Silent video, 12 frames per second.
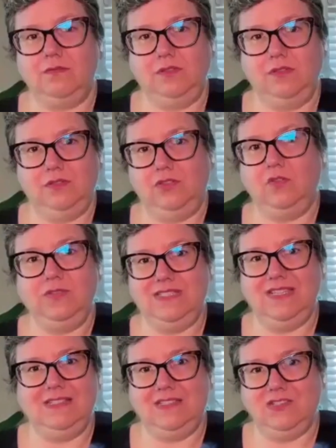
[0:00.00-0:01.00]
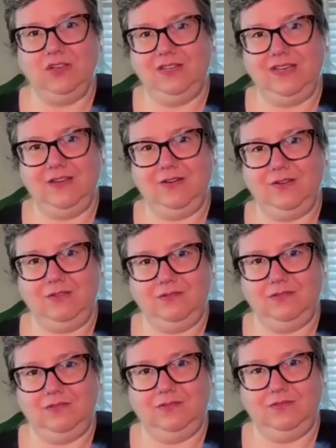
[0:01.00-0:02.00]
way out. Don't stay stuck
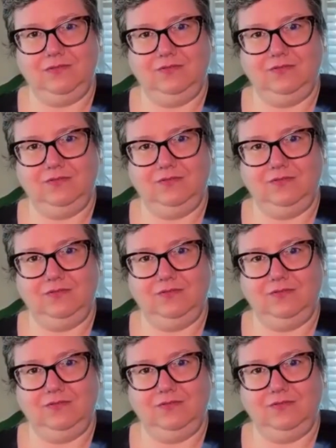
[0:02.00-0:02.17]
there.